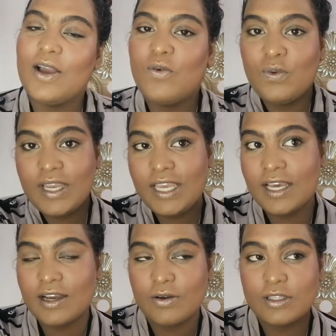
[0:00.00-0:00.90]
we
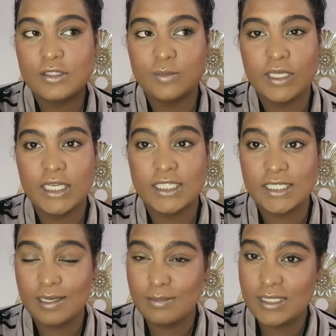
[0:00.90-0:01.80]
are going to be
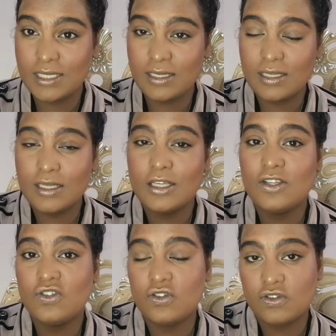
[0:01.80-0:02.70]
attempting
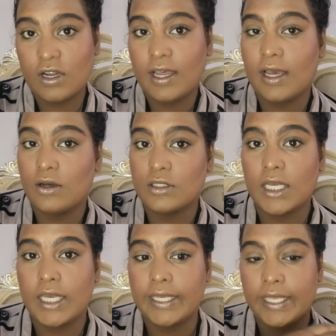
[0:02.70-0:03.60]
to try out
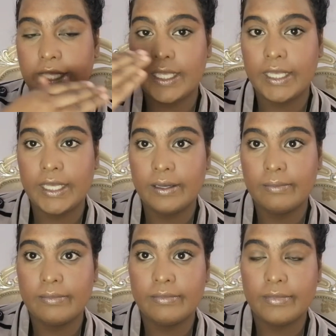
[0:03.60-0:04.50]
a
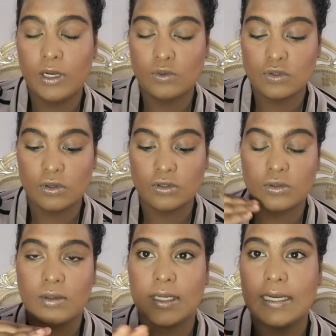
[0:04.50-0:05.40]
nose
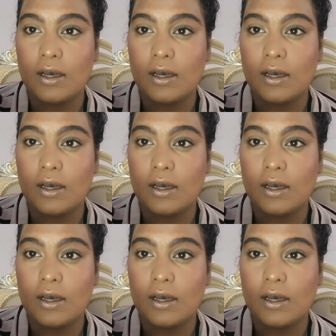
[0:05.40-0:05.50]
contour.